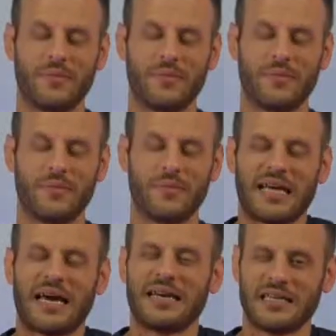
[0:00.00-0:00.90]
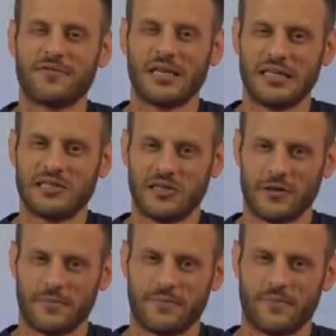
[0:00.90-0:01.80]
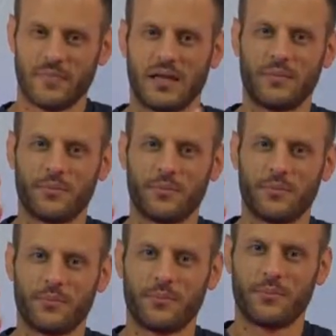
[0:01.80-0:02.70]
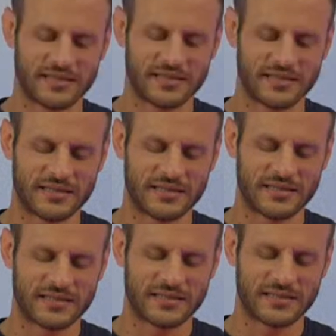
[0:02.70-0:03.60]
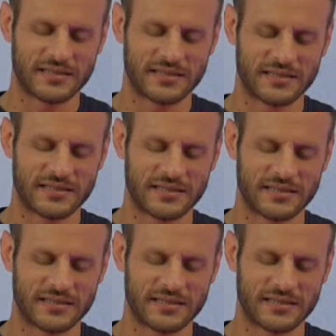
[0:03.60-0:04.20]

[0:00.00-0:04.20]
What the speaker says: makes that even easier. But money is not sinful.